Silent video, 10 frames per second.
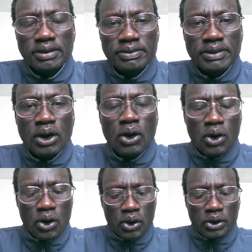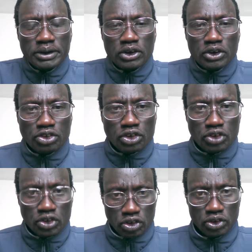the
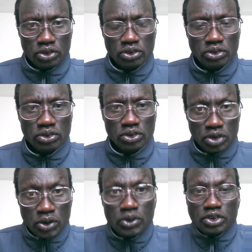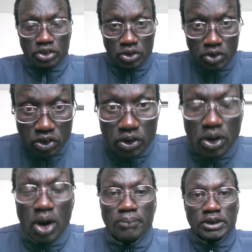constitution, new constitution
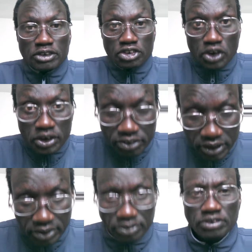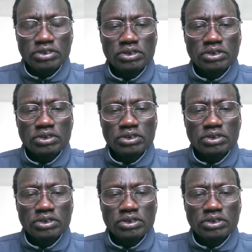of the South Sudanese.